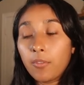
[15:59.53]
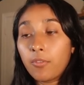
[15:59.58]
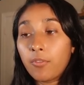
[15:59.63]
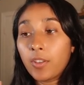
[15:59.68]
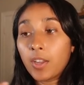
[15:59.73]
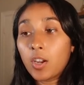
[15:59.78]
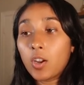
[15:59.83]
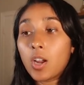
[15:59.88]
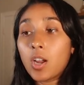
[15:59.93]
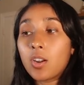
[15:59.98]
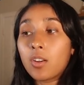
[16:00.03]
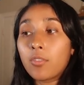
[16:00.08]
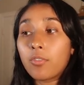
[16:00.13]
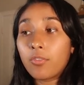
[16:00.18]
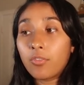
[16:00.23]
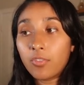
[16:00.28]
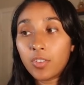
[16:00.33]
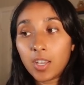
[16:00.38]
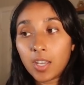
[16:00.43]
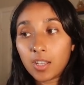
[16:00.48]
figure out a
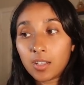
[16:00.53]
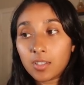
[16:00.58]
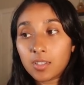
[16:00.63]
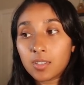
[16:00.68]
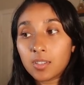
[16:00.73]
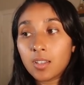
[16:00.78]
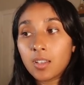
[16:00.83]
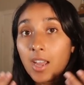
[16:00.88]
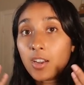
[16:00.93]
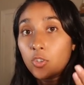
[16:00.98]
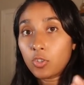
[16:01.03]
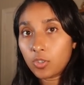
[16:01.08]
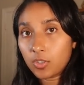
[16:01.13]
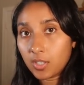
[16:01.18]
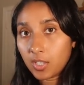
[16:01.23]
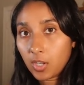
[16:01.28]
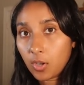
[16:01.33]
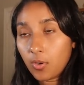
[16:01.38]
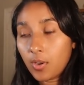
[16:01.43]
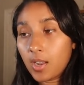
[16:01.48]
fix,
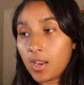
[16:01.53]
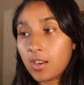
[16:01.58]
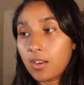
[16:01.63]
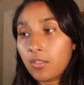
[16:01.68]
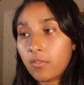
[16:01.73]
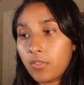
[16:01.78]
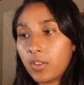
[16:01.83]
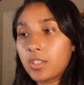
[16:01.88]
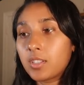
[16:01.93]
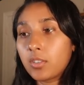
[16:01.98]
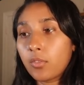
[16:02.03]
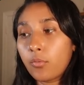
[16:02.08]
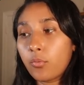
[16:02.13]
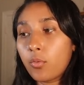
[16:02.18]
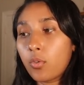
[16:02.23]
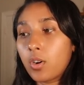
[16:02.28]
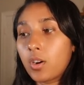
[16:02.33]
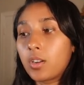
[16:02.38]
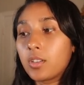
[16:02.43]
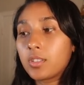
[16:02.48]
actually go ahead and fix it
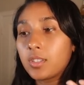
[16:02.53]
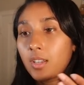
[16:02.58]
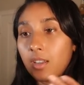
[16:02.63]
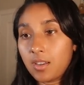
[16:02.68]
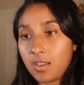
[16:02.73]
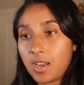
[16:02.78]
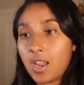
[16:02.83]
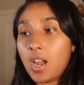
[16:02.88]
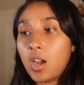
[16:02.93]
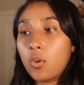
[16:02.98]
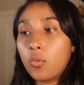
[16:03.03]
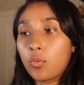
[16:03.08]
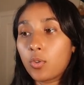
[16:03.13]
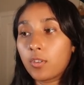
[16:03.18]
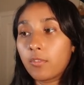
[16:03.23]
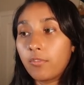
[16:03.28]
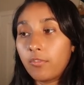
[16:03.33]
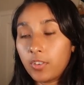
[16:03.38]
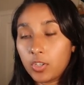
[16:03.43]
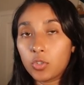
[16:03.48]
for us. And now
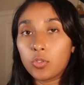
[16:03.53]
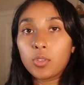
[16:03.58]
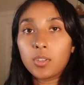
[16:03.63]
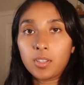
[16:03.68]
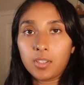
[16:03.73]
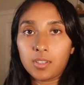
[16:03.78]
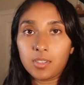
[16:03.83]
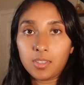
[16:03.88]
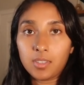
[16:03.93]
we're visually